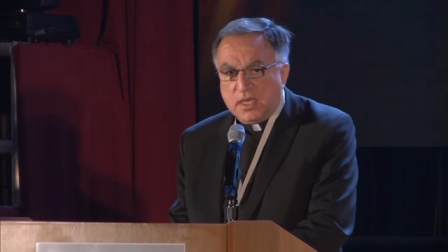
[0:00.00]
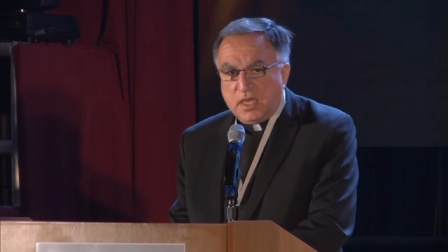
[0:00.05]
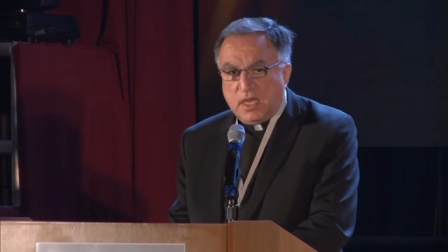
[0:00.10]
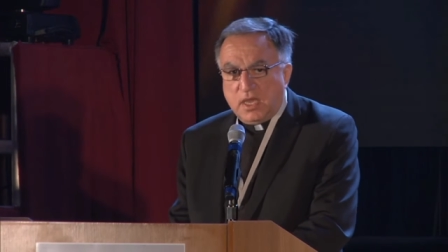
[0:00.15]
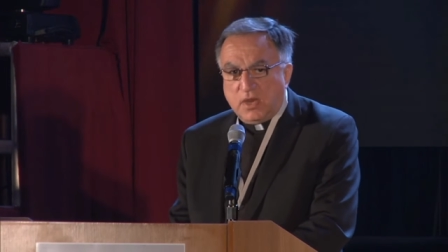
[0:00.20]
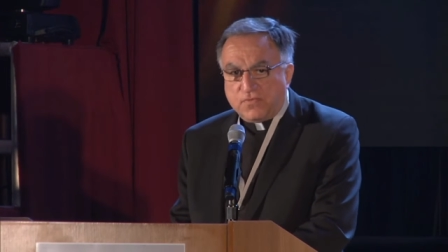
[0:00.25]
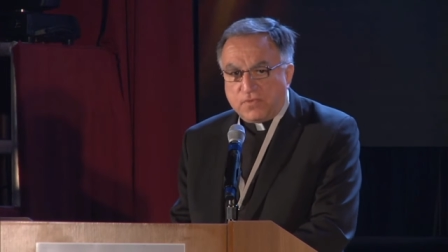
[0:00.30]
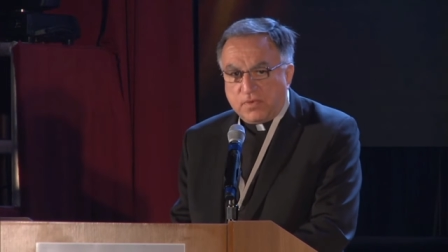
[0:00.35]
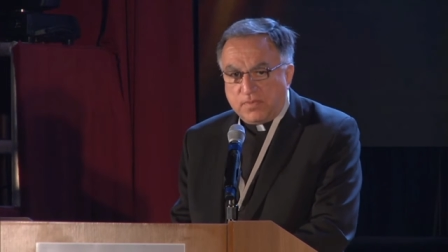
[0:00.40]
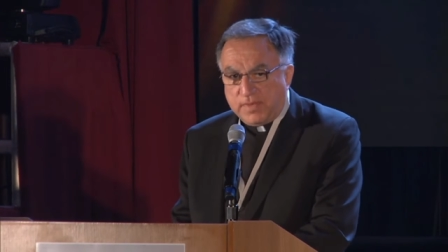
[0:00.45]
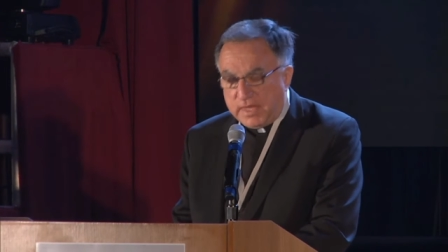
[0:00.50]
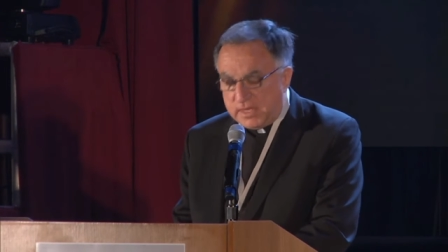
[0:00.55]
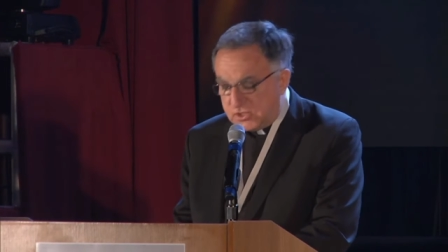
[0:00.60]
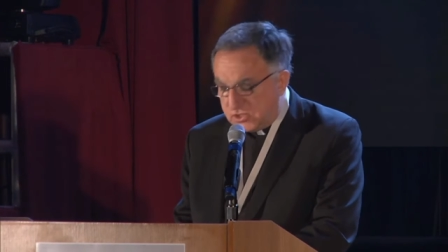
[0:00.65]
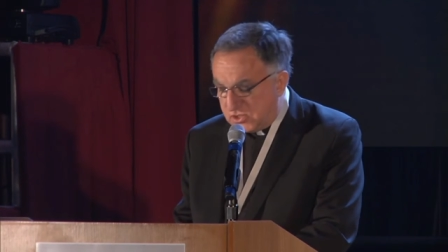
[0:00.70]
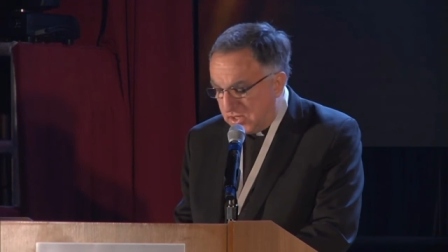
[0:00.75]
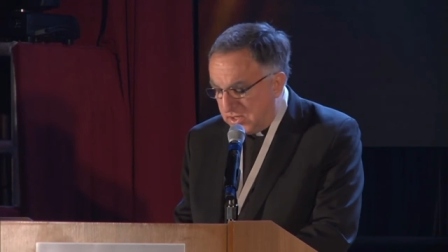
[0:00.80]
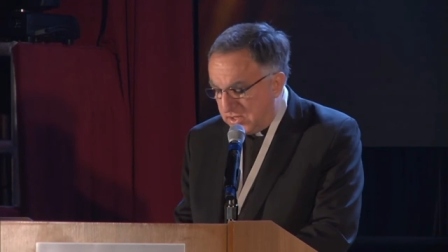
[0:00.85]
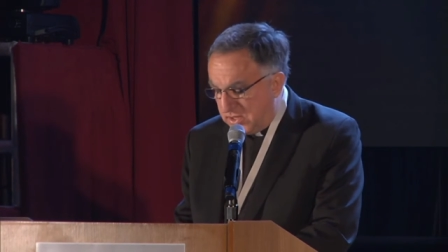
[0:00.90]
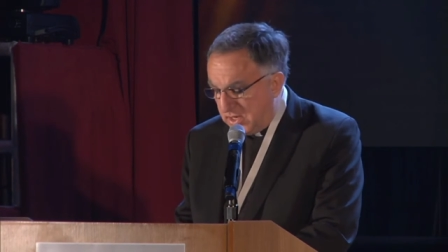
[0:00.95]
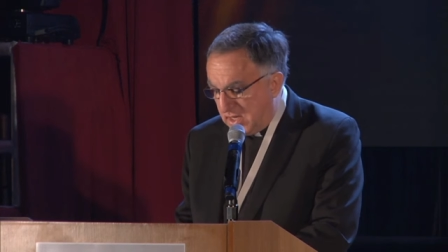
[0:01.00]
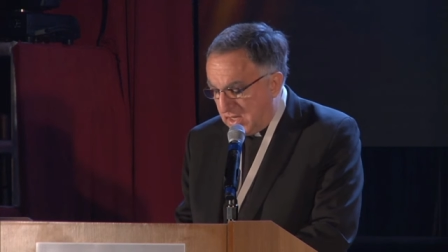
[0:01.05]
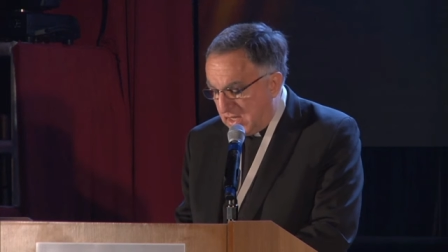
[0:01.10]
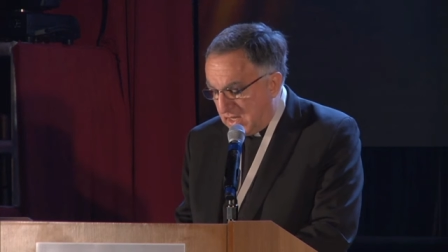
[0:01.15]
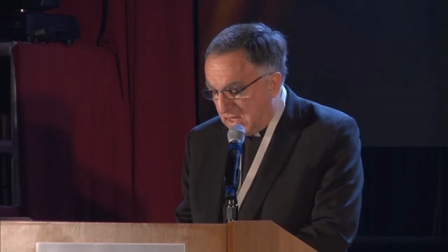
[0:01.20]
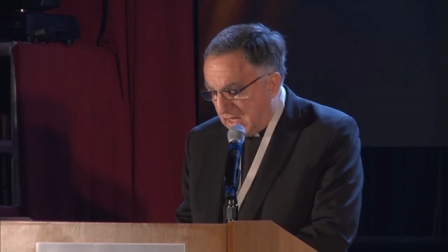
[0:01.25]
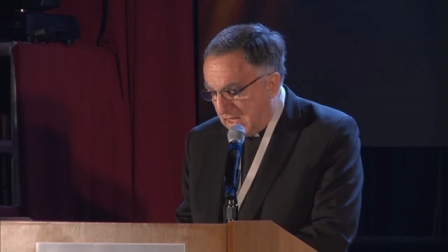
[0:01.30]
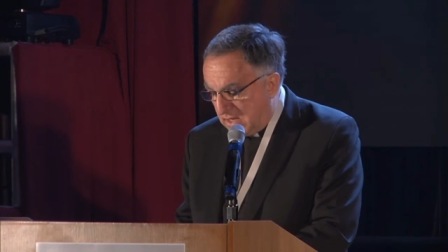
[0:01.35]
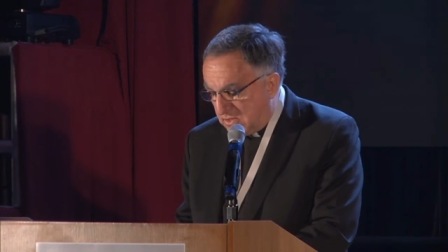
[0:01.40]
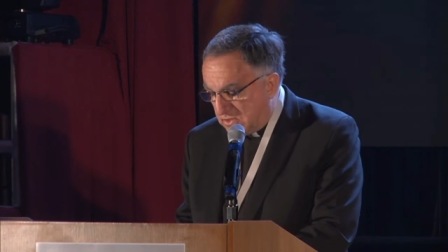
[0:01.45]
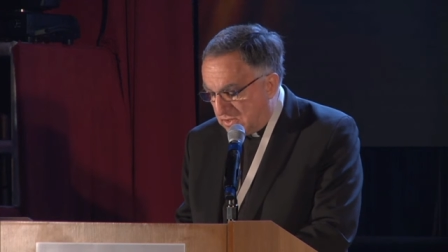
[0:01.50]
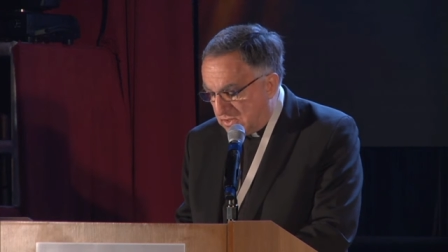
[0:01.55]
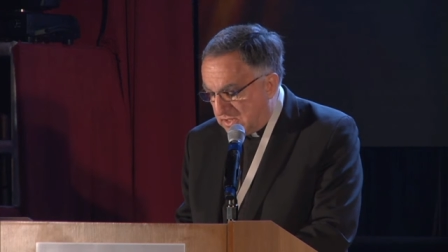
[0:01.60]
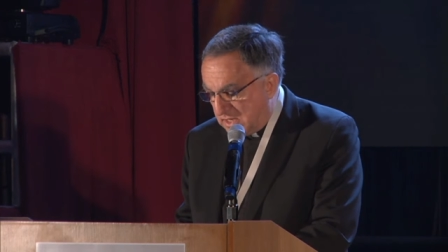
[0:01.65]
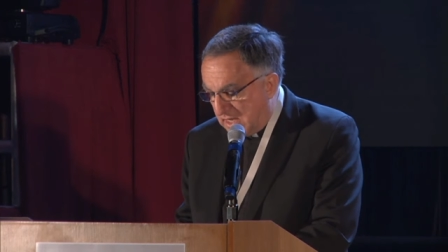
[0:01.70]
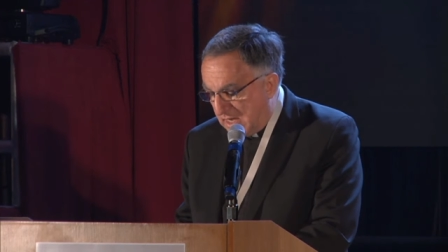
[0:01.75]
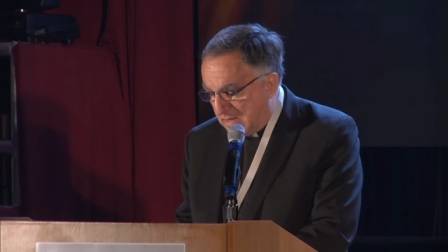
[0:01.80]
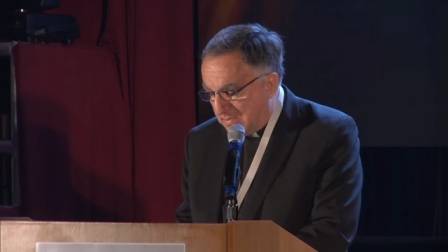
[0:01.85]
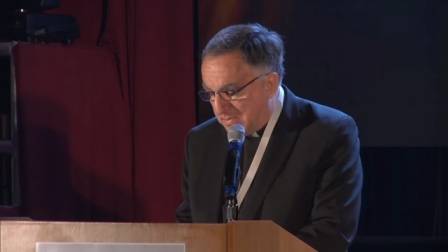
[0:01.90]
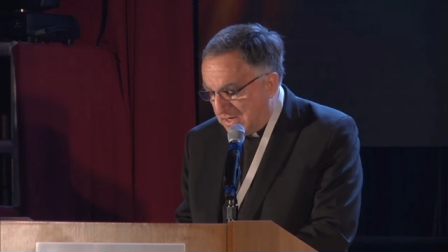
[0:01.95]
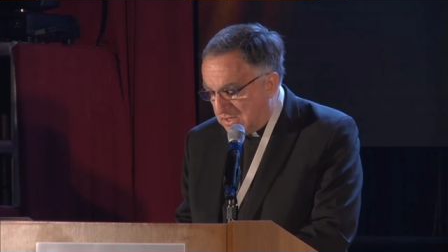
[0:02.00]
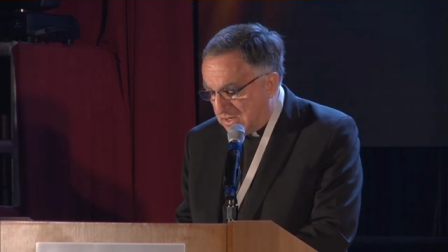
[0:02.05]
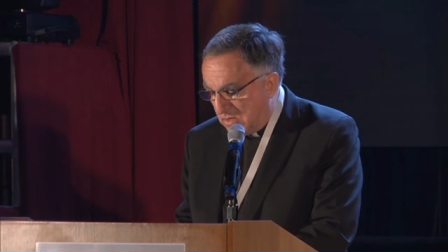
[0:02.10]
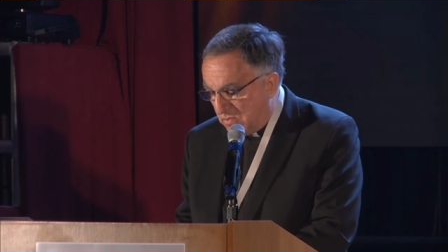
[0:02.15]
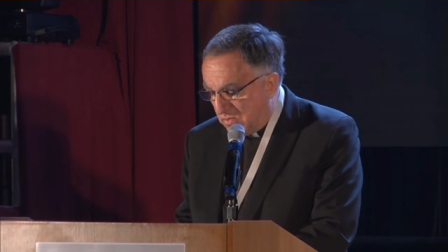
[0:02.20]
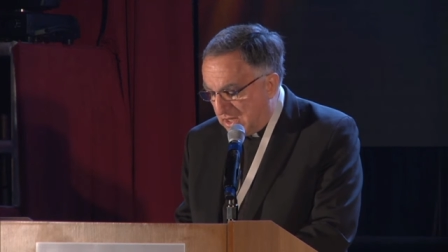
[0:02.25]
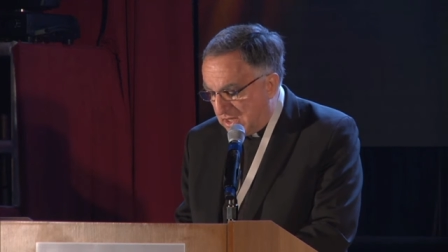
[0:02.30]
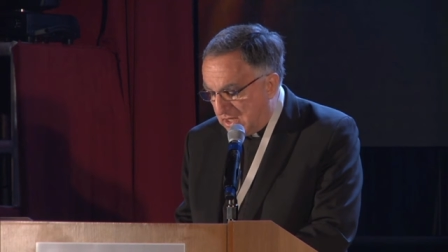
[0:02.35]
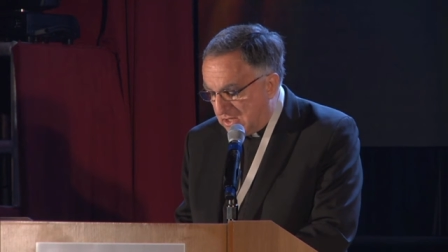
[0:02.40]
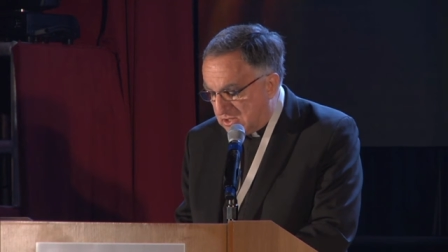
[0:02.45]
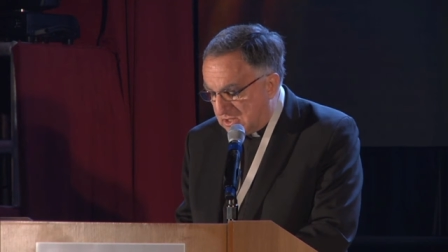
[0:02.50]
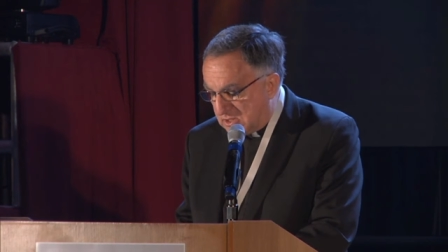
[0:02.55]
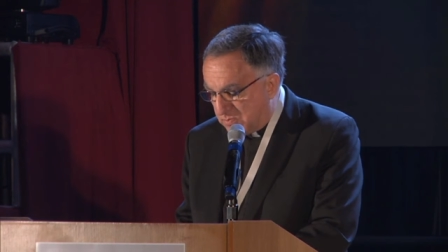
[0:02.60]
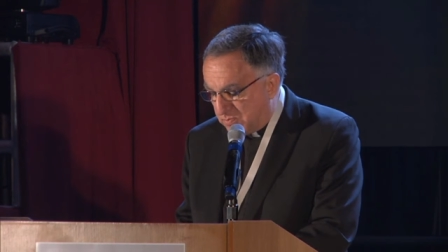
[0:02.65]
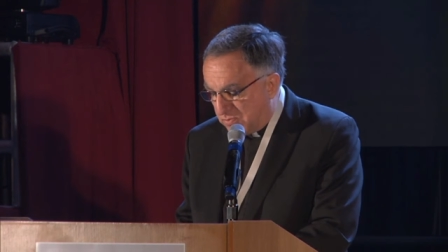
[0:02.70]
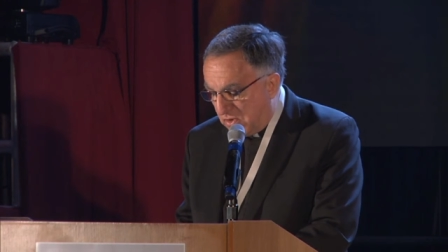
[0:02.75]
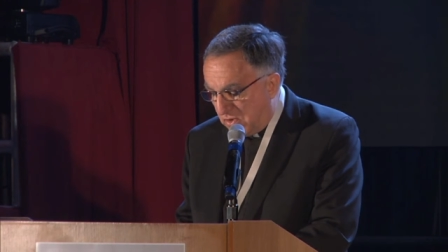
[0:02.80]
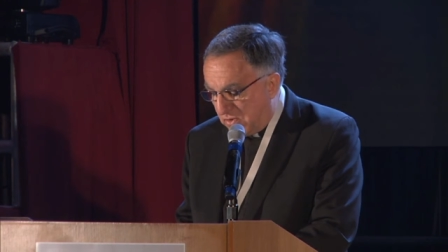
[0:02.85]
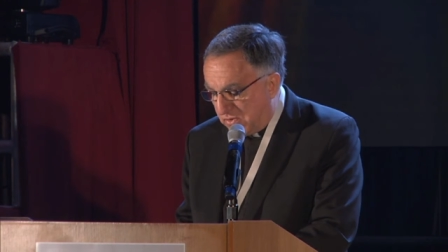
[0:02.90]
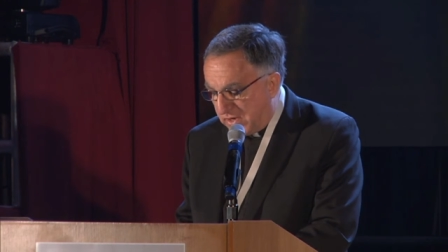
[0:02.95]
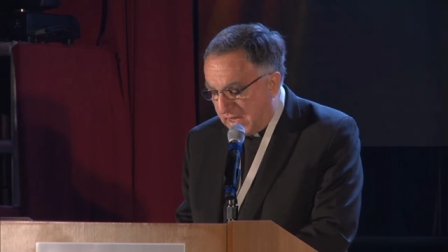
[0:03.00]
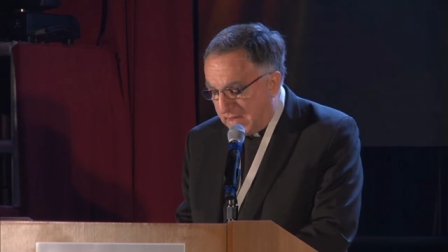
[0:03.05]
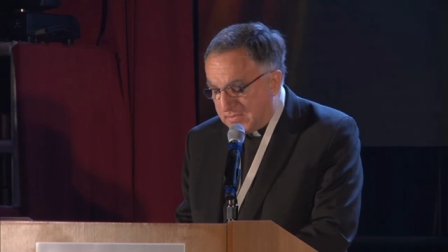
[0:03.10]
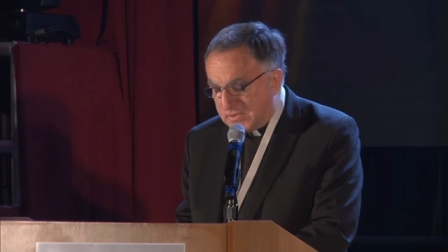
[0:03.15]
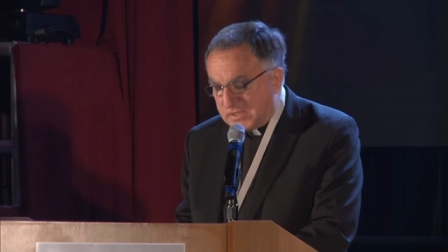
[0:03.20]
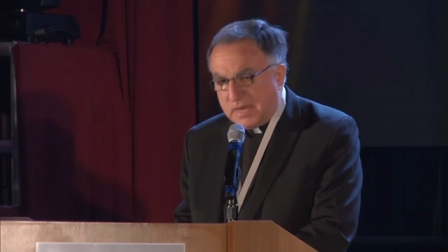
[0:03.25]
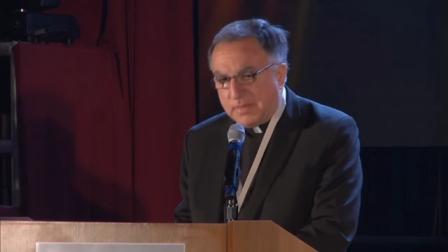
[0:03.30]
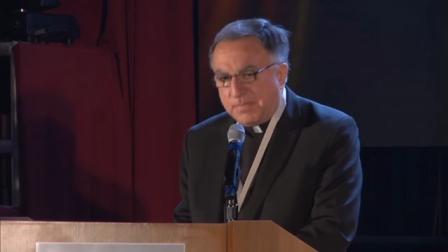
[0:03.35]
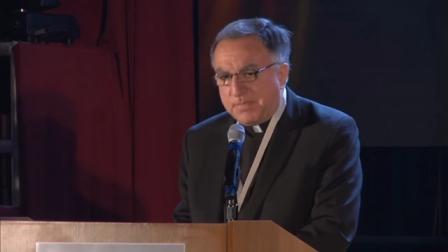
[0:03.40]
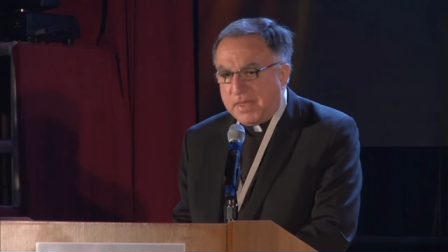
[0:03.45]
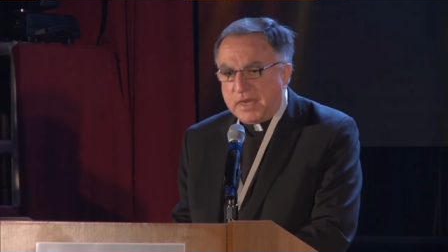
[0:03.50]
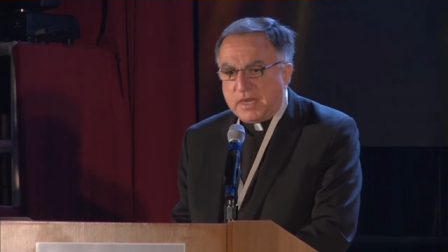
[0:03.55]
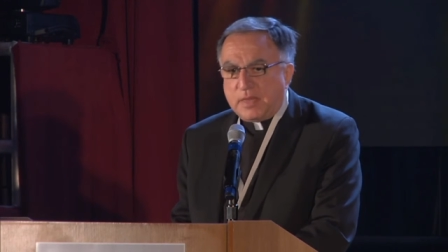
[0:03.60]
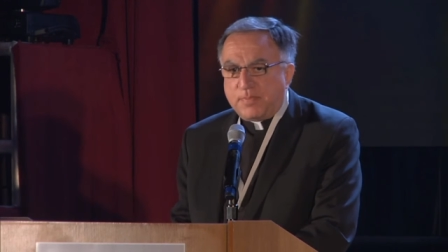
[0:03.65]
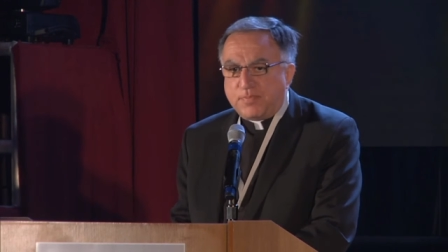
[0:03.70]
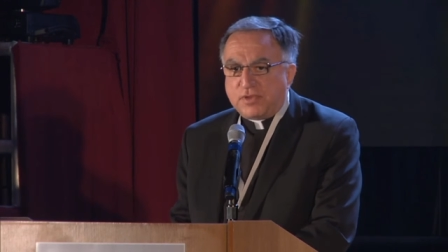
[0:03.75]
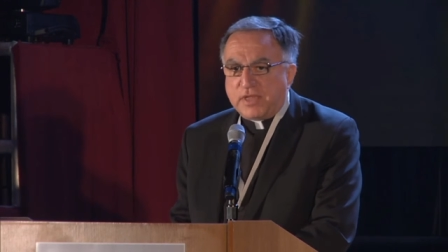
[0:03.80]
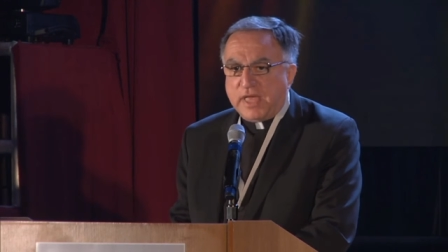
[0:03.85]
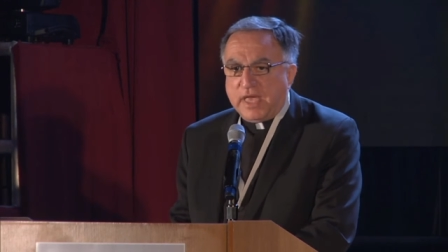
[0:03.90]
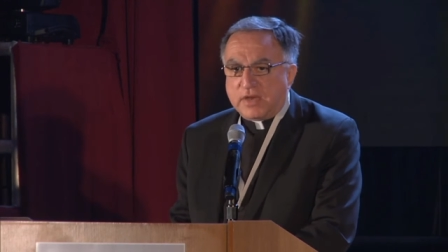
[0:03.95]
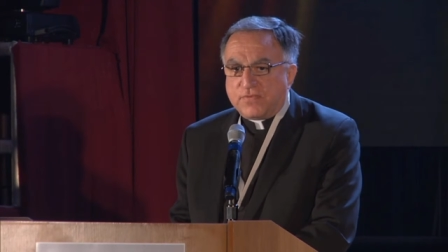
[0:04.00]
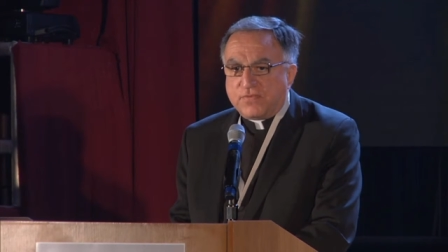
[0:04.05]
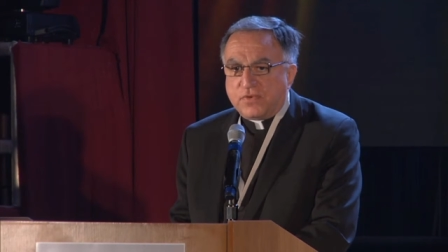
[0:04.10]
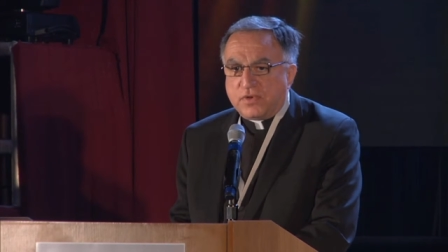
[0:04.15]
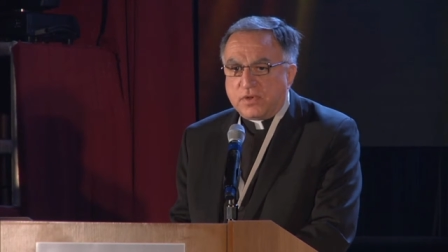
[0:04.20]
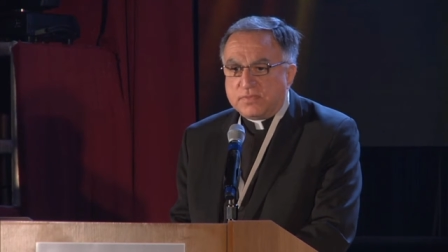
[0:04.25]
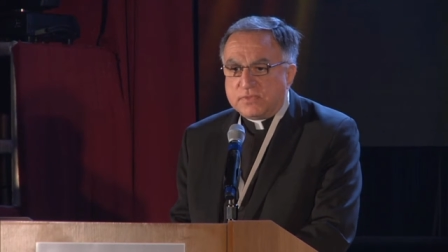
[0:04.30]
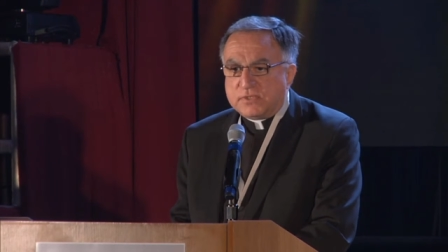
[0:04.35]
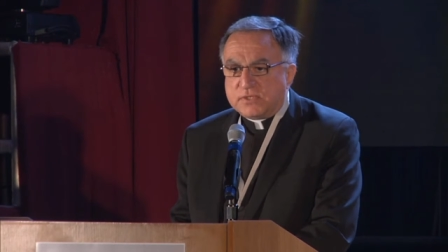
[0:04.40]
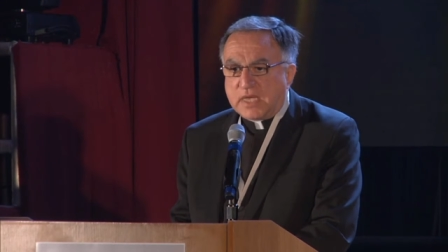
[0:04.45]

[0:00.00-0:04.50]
information, entertainment, and religious programs on many platforms